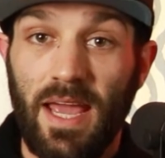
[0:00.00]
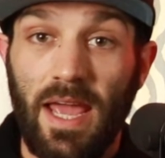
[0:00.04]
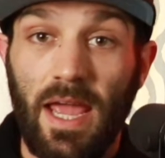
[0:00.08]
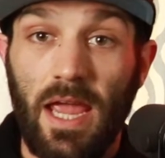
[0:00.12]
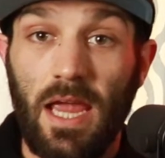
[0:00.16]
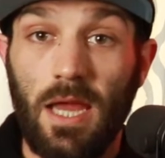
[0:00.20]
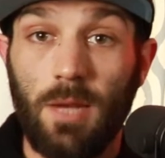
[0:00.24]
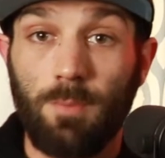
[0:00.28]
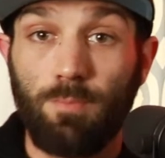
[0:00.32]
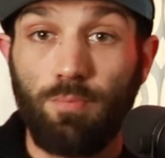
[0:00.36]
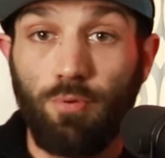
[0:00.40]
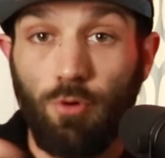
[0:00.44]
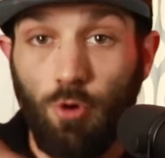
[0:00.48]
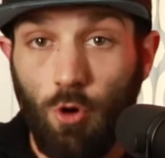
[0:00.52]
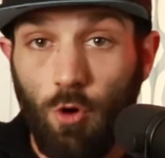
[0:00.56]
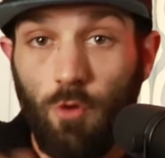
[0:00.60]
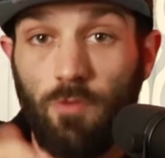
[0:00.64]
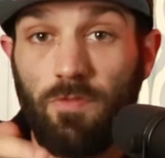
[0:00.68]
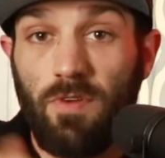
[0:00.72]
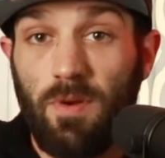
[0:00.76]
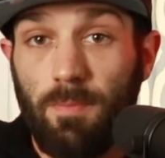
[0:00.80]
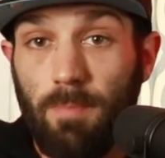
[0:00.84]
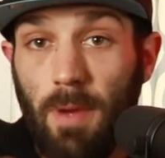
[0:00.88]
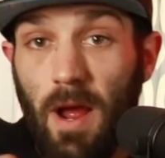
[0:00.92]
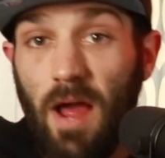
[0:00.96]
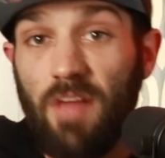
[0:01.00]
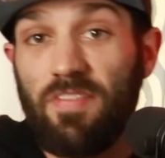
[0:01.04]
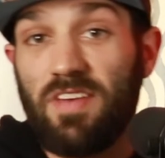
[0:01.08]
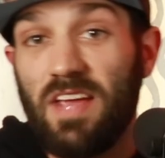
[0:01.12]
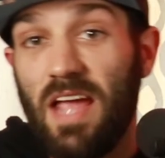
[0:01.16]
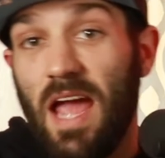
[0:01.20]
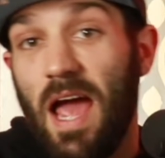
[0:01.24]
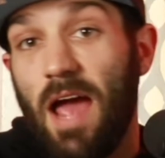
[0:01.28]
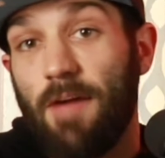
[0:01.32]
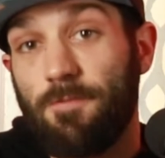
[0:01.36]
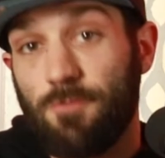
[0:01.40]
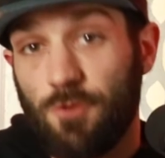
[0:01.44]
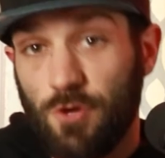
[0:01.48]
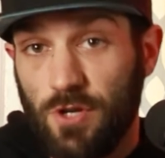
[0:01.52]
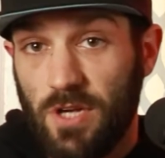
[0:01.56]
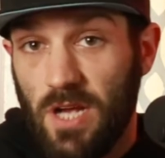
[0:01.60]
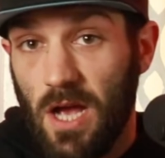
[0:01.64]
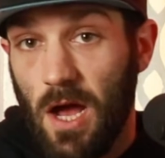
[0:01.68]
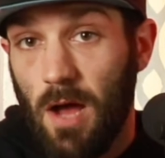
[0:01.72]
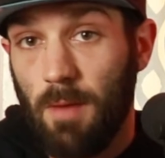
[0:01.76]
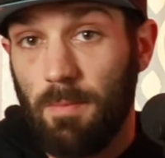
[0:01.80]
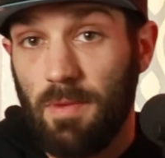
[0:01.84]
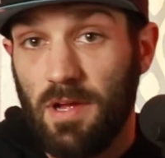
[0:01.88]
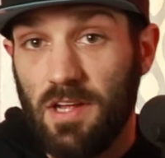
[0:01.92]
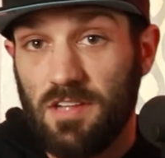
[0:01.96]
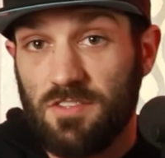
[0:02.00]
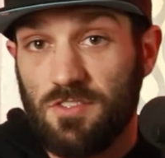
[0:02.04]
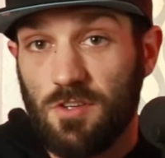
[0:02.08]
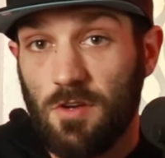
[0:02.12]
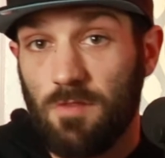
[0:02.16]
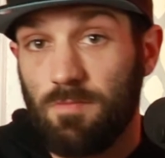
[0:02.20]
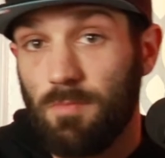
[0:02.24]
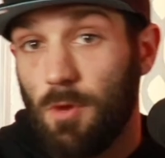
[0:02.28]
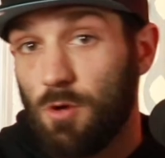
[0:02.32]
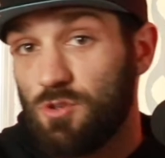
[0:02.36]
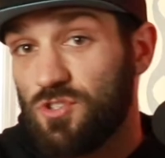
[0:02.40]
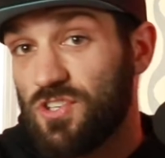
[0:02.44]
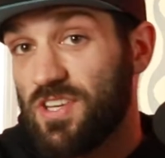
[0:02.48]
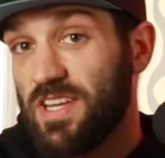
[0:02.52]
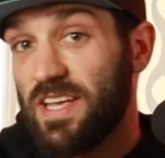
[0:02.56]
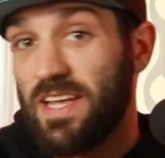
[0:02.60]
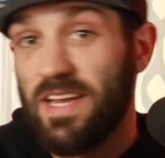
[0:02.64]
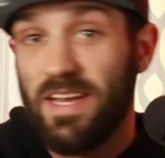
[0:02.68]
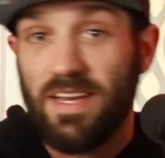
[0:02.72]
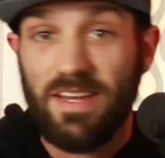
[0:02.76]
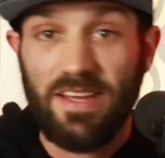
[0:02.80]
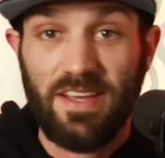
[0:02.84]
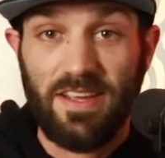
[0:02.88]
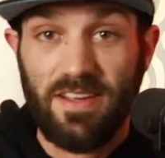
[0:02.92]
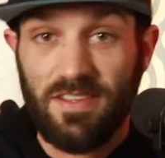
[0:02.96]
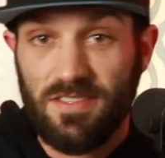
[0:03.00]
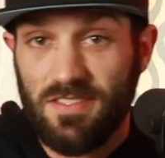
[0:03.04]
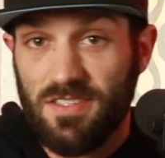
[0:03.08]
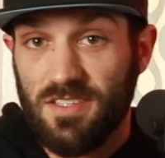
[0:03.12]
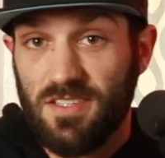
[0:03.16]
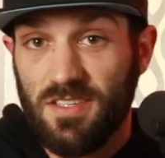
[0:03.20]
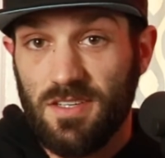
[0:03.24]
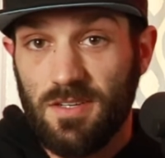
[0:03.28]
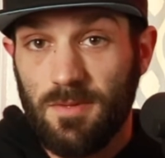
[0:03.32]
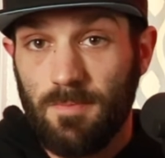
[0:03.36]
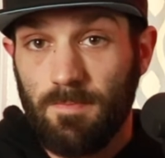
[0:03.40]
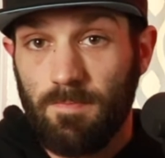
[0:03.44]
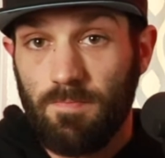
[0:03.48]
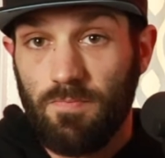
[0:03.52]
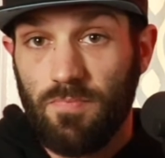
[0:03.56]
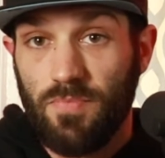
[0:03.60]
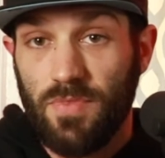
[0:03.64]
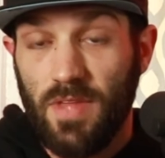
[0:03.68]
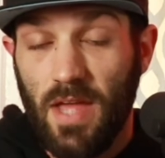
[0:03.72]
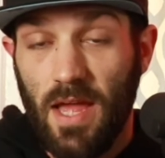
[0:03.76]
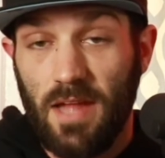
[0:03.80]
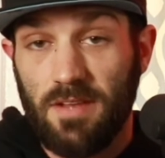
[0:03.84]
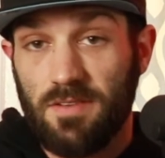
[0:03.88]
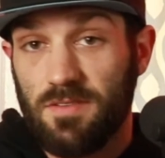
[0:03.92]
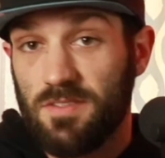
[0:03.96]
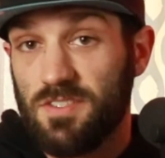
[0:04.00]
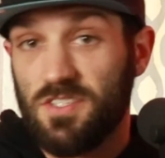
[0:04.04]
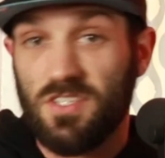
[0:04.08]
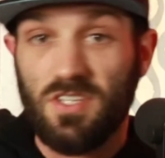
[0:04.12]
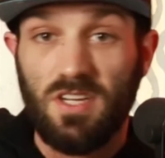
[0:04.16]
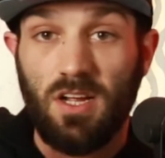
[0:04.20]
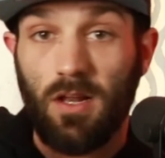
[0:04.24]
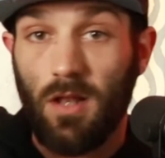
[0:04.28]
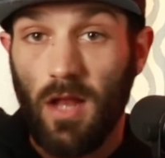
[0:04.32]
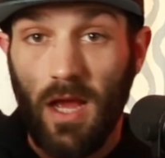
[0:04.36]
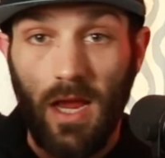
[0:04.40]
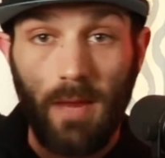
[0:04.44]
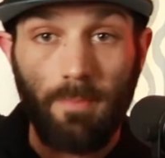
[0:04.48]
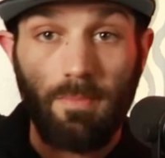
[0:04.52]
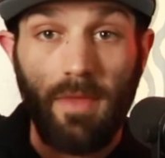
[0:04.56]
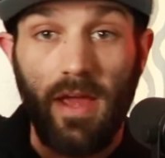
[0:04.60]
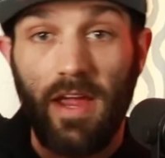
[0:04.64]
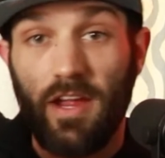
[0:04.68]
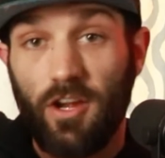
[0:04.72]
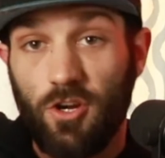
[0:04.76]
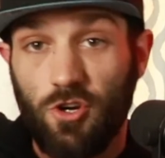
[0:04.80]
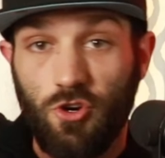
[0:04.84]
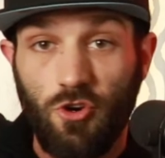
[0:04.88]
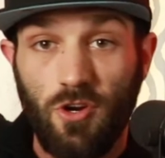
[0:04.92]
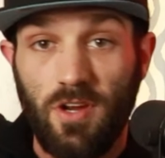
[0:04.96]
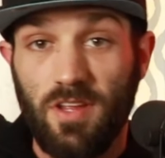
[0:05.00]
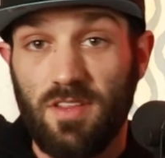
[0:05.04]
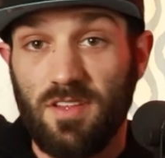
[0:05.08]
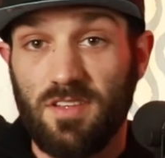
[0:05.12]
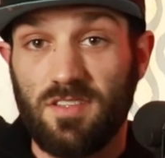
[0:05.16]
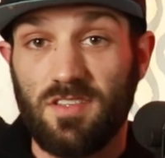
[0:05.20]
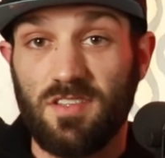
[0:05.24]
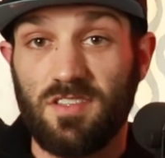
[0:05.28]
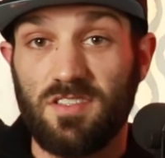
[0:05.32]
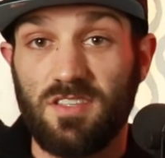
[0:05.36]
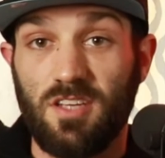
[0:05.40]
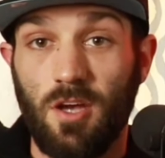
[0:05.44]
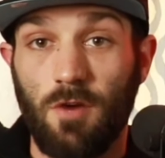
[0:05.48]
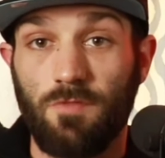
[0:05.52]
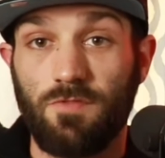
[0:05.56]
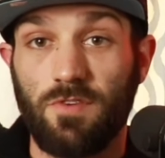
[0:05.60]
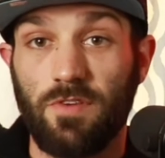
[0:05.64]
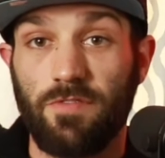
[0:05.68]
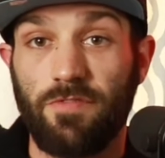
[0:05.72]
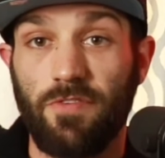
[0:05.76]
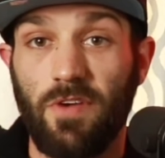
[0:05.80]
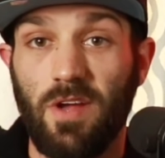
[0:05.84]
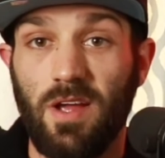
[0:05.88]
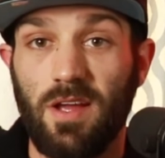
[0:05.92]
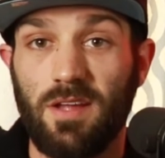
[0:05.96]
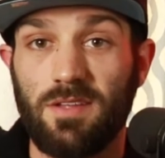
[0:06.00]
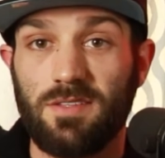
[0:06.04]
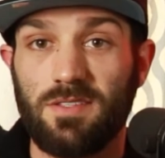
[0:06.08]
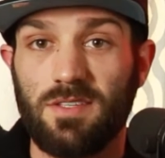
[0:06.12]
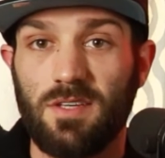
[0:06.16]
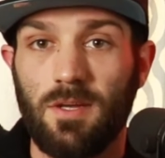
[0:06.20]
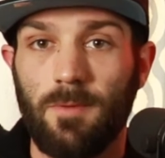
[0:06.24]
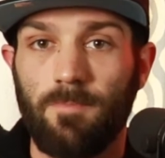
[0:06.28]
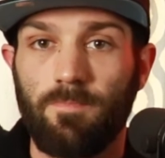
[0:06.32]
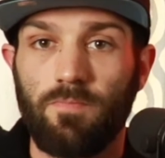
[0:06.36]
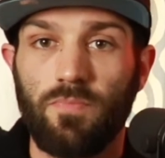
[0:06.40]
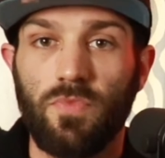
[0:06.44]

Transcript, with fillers: And proven by the after comments of most idiots that claim they agree this is self defense,